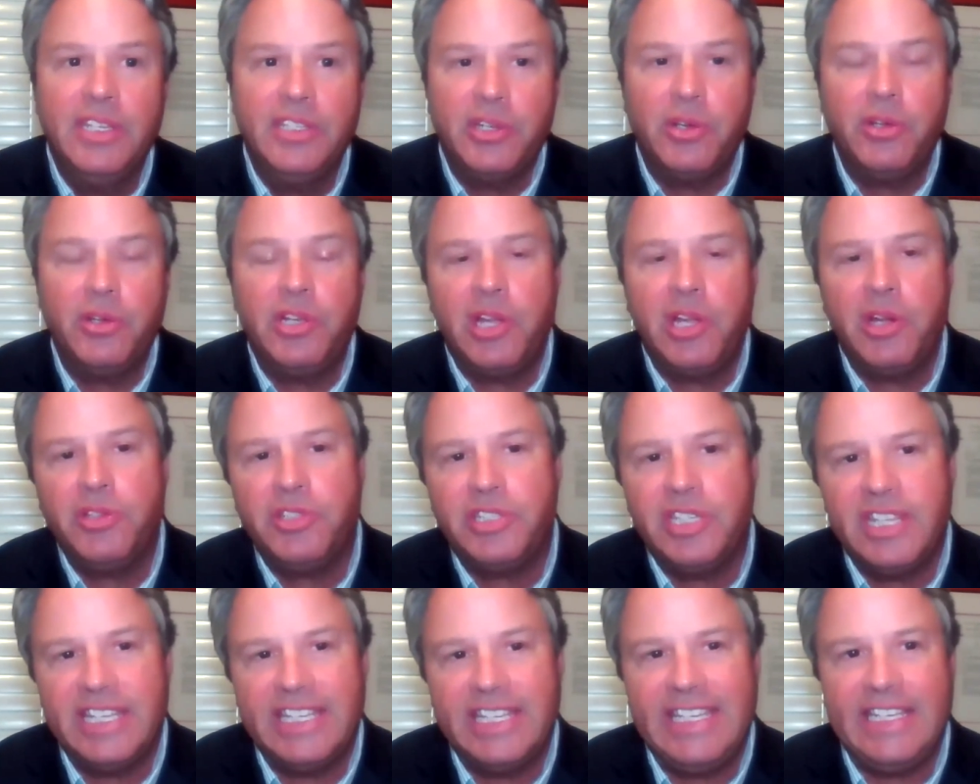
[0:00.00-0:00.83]
so
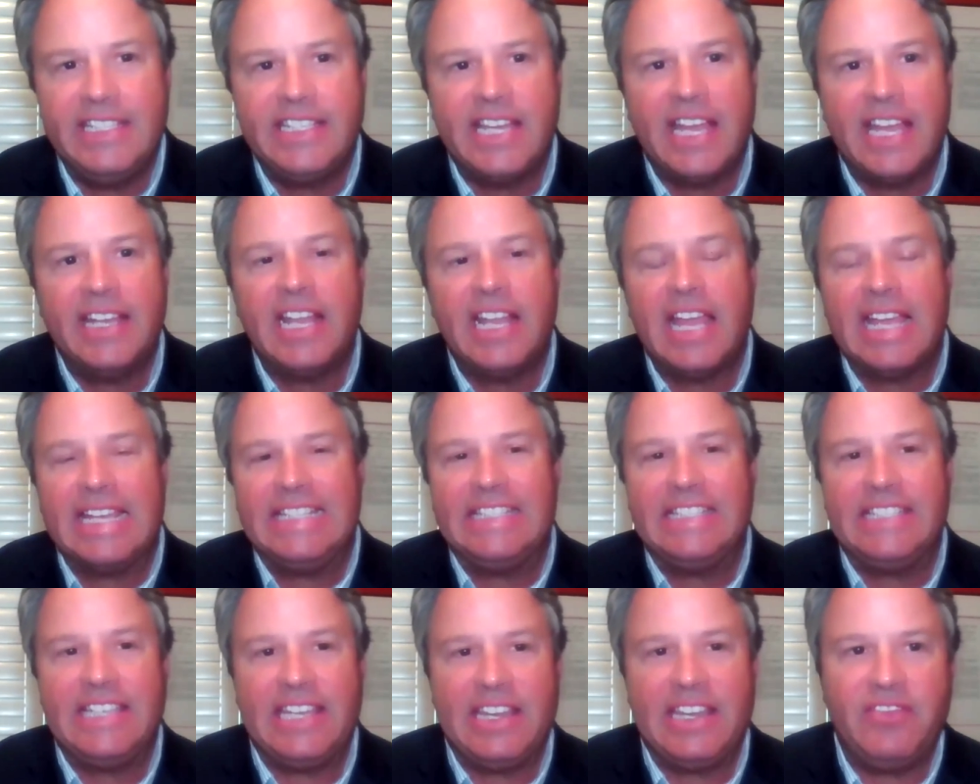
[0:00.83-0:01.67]
COSA, the Kids Online
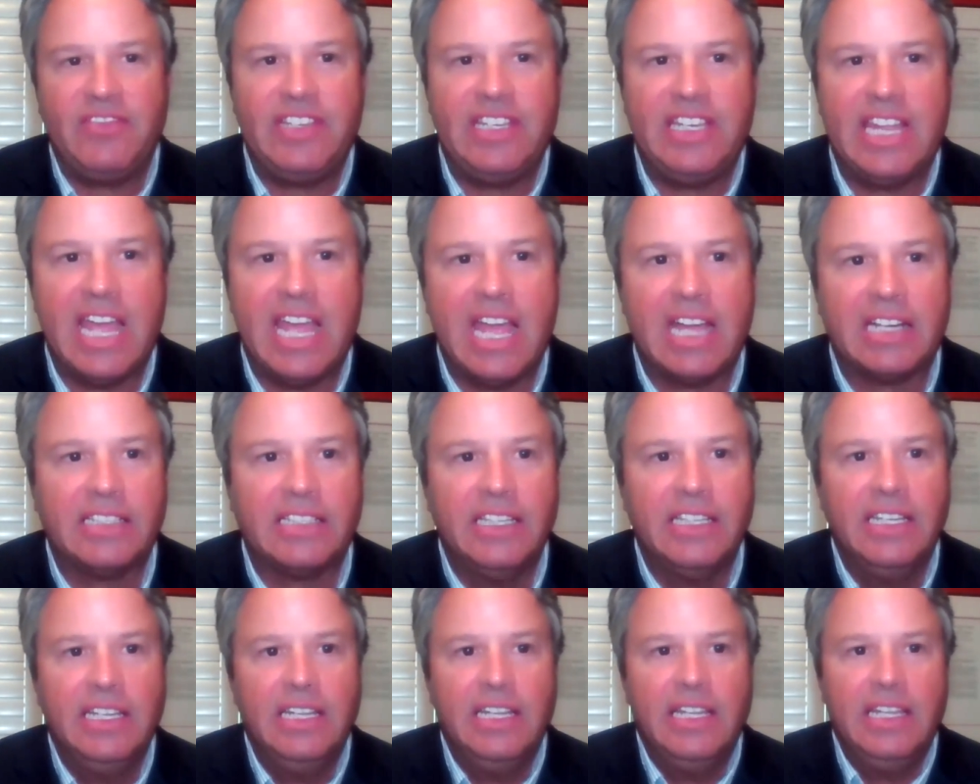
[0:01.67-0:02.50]
Safety Act,
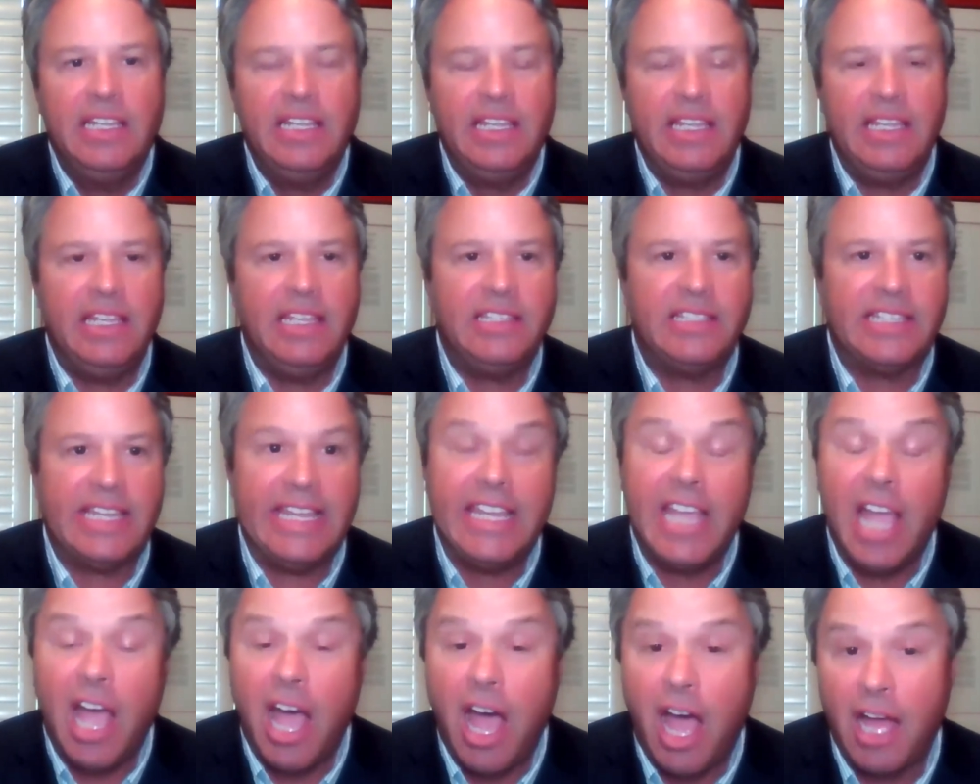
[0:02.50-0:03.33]
is a
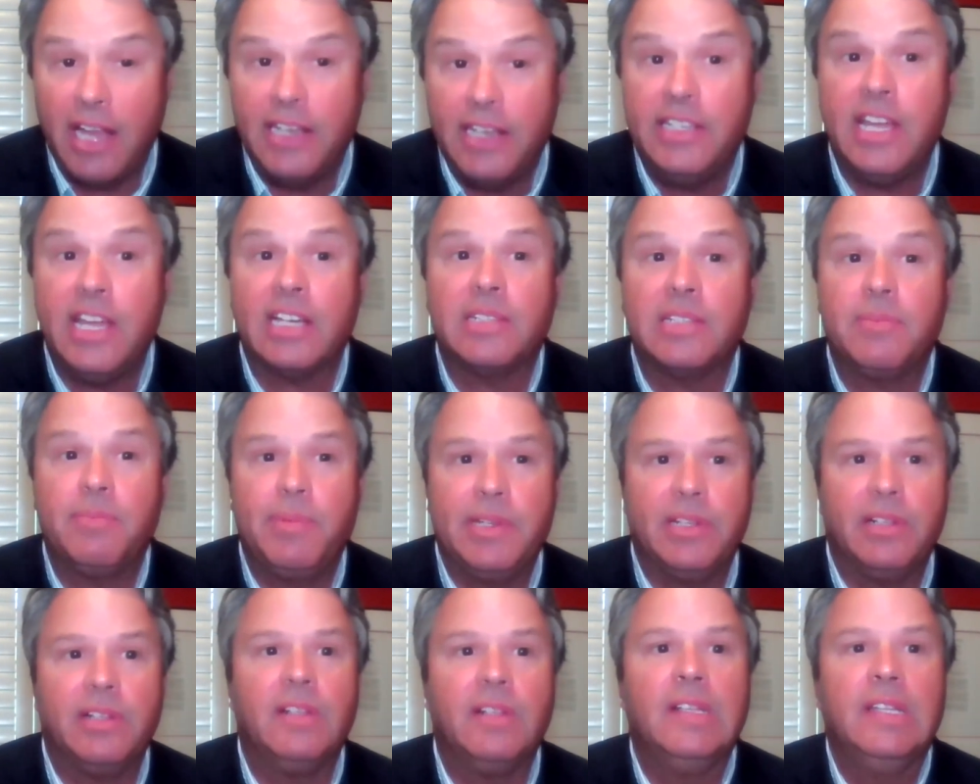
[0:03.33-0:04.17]
conduct
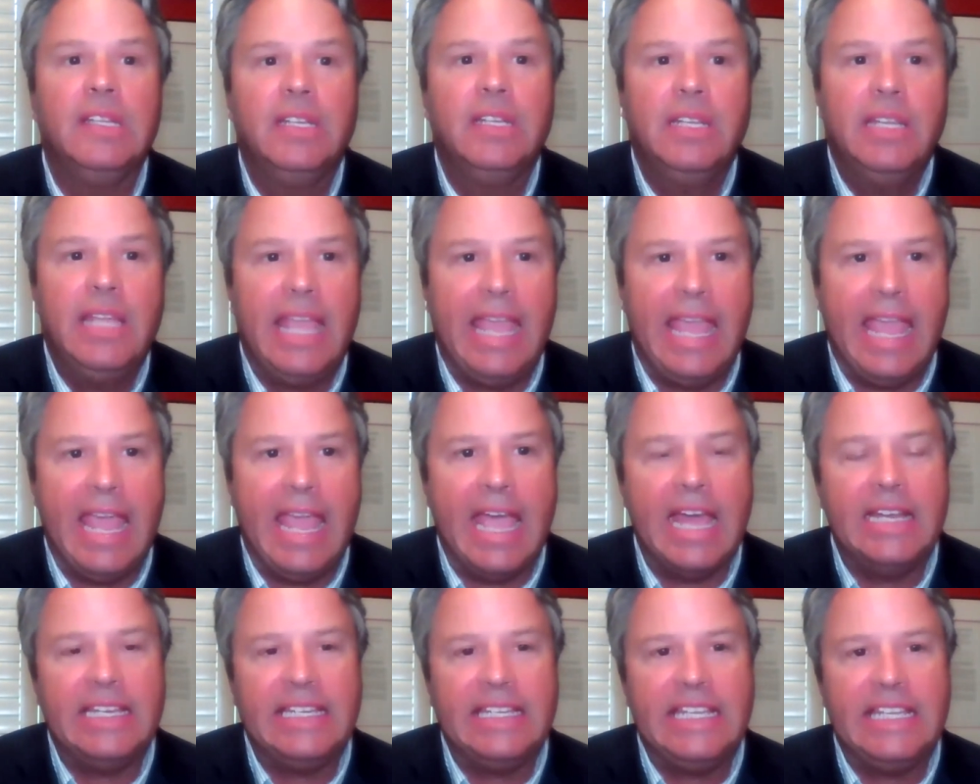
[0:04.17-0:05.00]
bill.
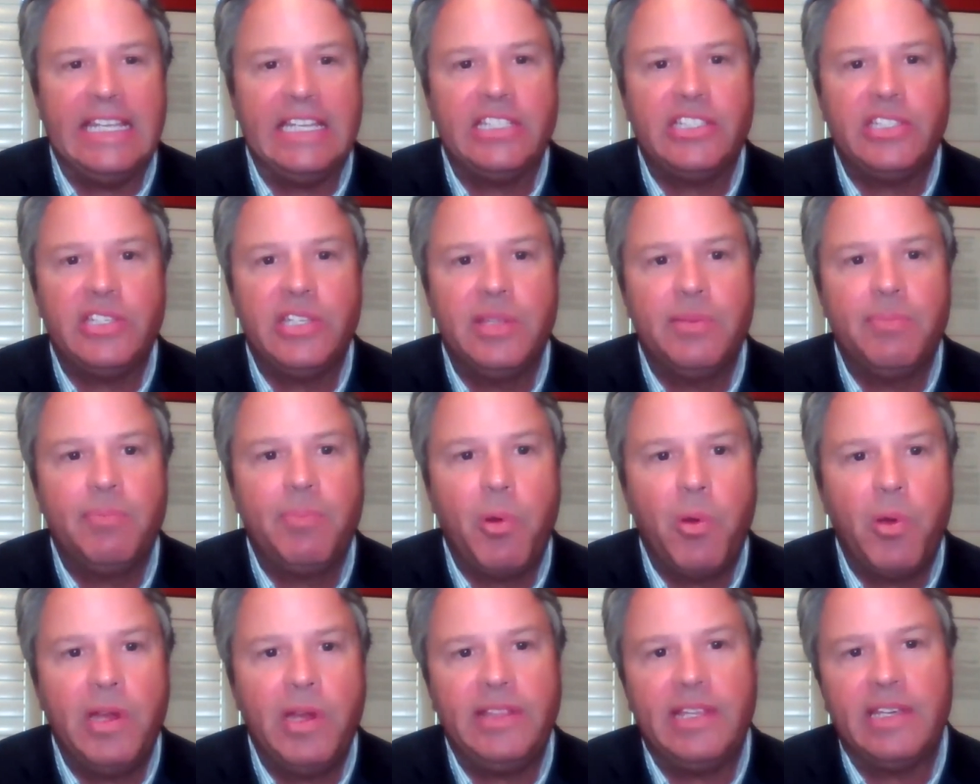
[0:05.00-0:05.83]
And it gets to the
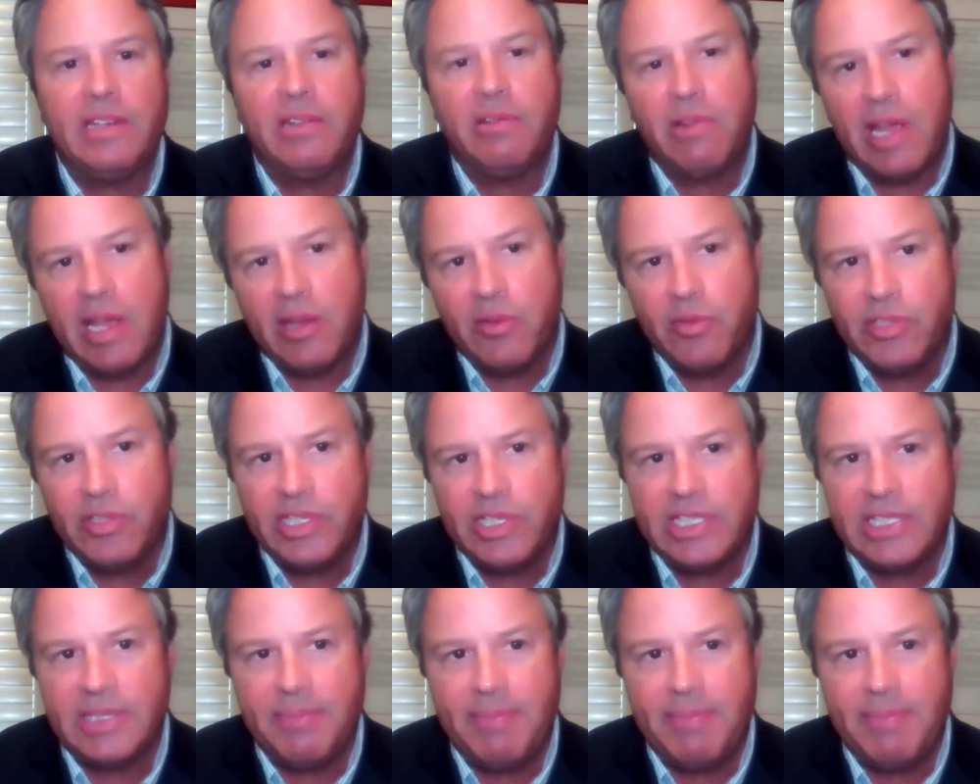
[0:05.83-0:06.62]
point that Greg was just